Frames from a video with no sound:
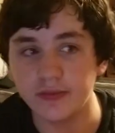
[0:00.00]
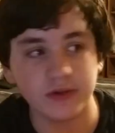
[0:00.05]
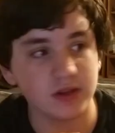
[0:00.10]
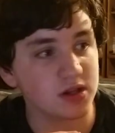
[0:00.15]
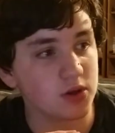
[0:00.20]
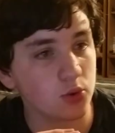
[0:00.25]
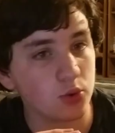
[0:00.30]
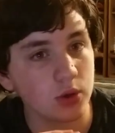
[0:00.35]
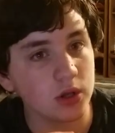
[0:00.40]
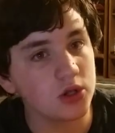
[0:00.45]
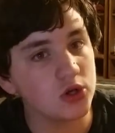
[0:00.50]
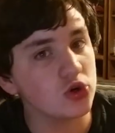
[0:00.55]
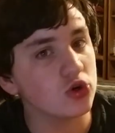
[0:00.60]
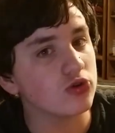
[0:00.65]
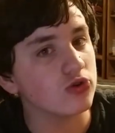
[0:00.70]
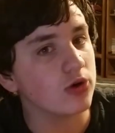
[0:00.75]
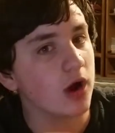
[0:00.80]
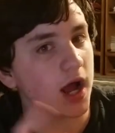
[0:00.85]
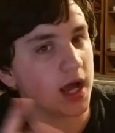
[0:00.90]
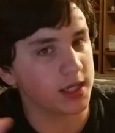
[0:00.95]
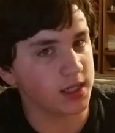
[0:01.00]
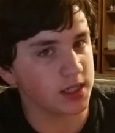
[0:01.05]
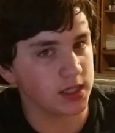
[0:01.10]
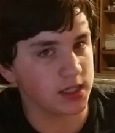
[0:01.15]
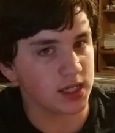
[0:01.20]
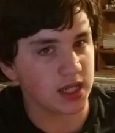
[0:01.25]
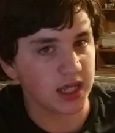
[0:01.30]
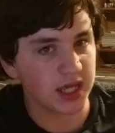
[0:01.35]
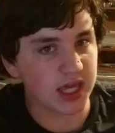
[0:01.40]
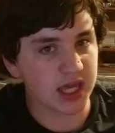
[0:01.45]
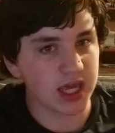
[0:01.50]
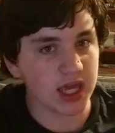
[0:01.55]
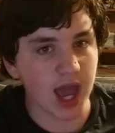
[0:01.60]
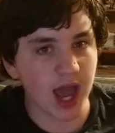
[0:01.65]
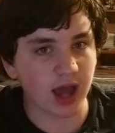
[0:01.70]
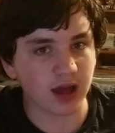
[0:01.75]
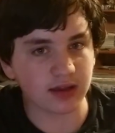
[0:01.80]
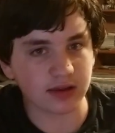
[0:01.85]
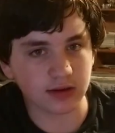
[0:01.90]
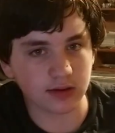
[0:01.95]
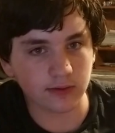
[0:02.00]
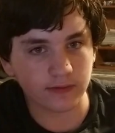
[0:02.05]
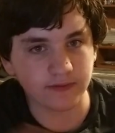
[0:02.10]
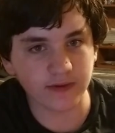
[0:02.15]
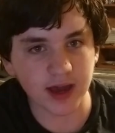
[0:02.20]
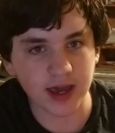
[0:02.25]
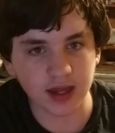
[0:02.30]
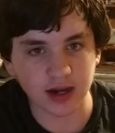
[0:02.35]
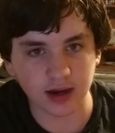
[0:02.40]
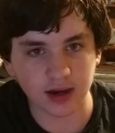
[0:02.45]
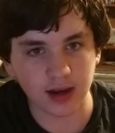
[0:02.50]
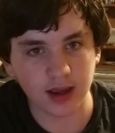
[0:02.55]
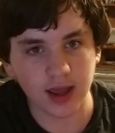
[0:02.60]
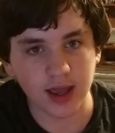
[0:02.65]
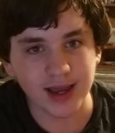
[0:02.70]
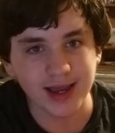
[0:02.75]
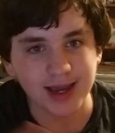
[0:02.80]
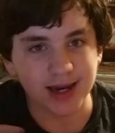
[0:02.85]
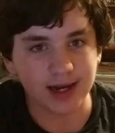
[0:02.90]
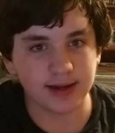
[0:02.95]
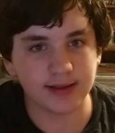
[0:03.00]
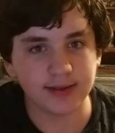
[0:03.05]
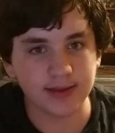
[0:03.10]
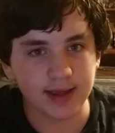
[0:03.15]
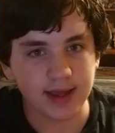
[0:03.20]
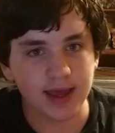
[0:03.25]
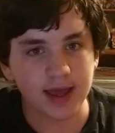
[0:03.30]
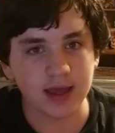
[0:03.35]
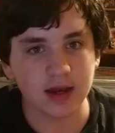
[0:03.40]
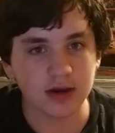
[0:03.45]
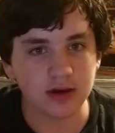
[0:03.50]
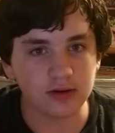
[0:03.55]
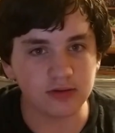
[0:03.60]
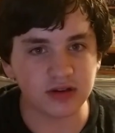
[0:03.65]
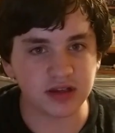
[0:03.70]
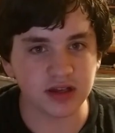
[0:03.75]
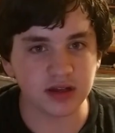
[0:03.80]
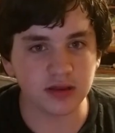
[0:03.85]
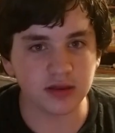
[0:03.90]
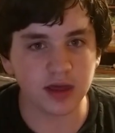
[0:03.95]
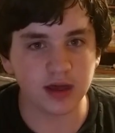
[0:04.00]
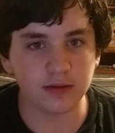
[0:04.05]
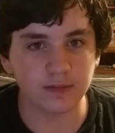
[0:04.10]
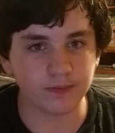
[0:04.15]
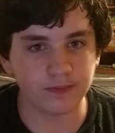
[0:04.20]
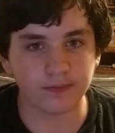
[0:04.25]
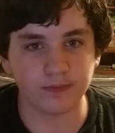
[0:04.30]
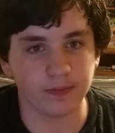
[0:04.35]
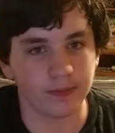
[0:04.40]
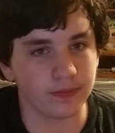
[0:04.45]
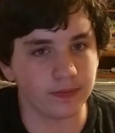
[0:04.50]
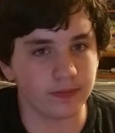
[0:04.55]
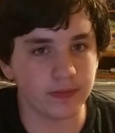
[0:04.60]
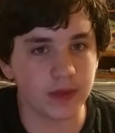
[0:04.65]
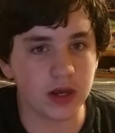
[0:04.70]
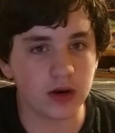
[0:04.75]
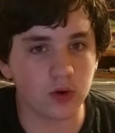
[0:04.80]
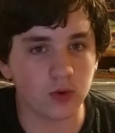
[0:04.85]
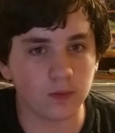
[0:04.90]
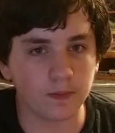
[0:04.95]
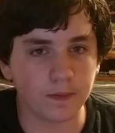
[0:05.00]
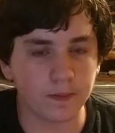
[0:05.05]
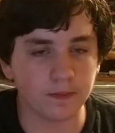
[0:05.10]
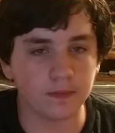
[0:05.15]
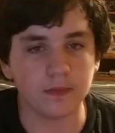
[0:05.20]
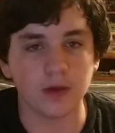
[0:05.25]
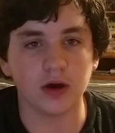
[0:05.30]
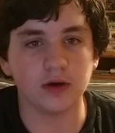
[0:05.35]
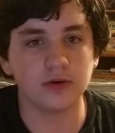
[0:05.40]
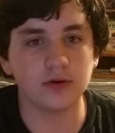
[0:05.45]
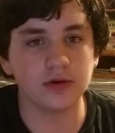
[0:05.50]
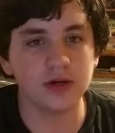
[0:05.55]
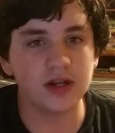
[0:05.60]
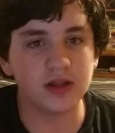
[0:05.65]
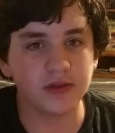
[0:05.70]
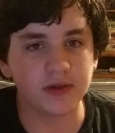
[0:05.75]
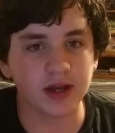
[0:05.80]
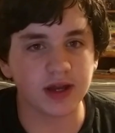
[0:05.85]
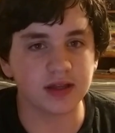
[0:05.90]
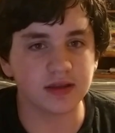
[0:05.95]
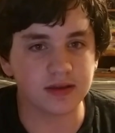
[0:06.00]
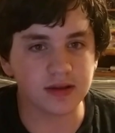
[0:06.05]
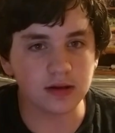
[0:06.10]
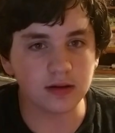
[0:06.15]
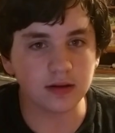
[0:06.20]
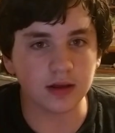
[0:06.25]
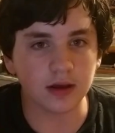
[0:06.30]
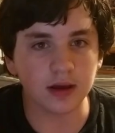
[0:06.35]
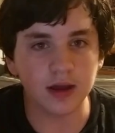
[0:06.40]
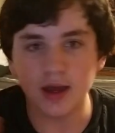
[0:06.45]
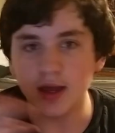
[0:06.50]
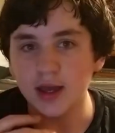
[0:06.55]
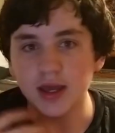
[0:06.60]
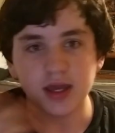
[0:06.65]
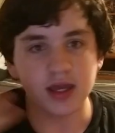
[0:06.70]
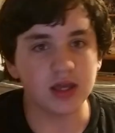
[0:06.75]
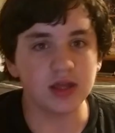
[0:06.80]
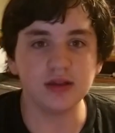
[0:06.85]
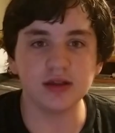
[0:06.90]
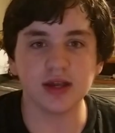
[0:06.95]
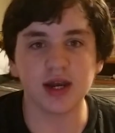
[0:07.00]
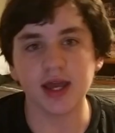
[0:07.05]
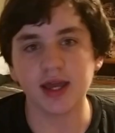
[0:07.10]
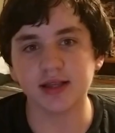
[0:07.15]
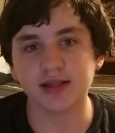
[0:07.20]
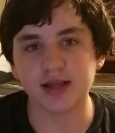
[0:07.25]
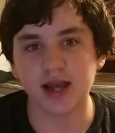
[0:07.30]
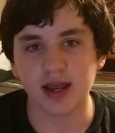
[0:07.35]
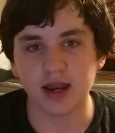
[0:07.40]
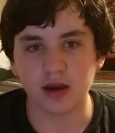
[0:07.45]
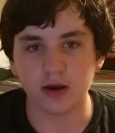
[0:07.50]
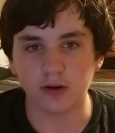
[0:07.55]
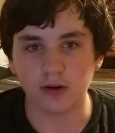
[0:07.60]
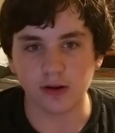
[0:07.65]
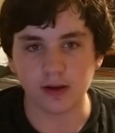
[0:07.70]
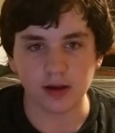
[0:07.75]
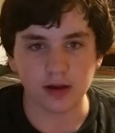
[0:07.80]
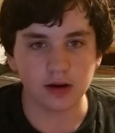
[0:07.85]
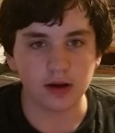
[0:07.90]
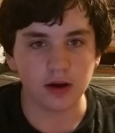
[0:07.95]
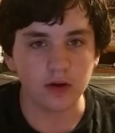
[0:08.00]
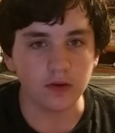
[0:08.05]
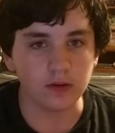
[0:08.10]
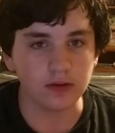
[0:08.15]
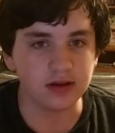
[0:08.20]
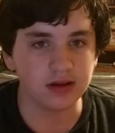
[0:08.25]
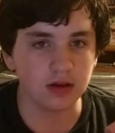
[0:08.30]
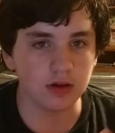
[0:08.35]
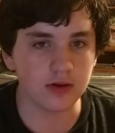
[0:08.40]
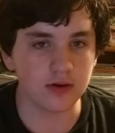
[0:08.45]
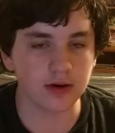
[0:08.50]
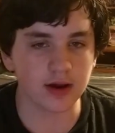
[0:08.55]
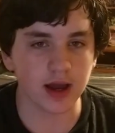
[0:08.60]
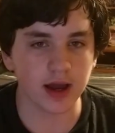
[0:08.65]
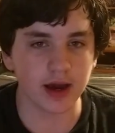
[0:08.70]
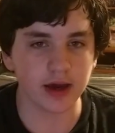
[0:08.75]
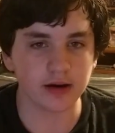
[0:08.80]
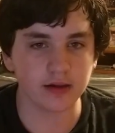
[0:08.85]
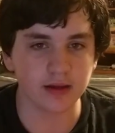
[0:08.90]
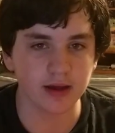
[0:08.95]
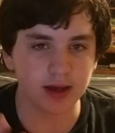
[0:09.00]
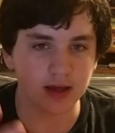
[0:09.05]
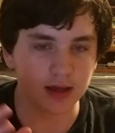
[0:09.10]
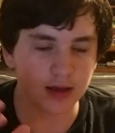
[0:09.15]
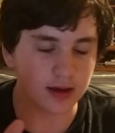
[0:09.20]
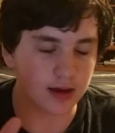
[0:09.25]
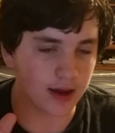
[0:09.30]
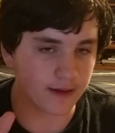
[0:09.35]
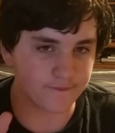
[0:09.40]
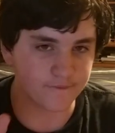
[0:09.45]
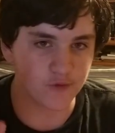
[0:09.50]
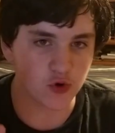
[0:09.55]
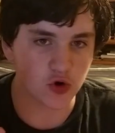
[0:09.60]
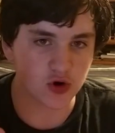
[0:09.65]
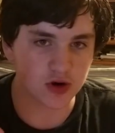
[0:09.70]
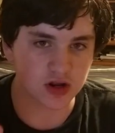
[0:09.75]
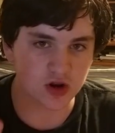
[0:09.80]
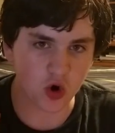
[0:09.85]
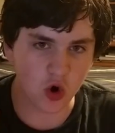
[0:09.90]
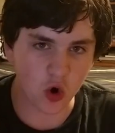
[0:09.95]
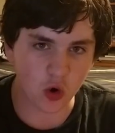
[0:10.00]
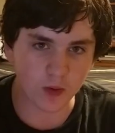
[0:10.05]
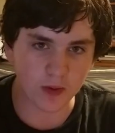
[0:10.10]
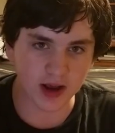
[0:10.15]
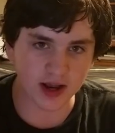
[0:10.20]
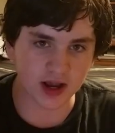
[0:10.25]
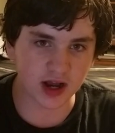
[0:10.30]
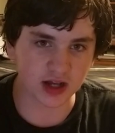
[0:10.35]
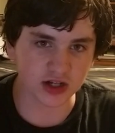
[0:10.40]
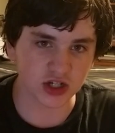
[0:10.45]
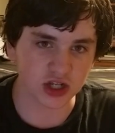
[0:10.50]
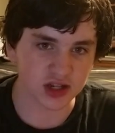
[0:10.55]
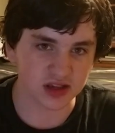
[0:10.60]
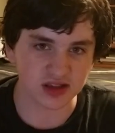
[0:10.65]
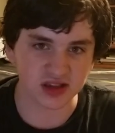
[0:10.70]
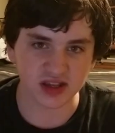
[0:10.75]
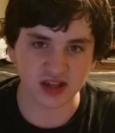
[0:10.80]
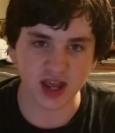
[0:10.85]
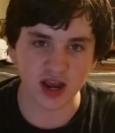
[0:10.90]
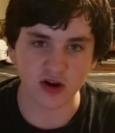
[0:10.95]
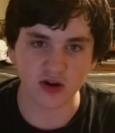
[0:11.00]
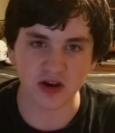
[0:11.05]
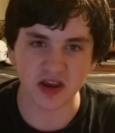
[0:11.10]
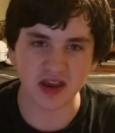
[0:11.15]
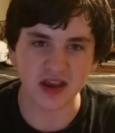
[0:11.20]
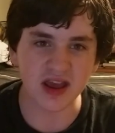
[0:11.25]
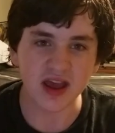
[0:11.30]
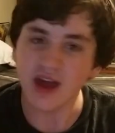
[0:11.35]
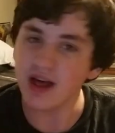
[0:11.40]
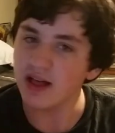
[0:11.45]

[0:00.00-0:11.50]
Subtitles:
This creature arises, he has to fight it. And in the end, you see that, you know, underneath Godzilla, he's an anti-hero, you know? So you're kind of like, at first, oh my gosh, he's scary.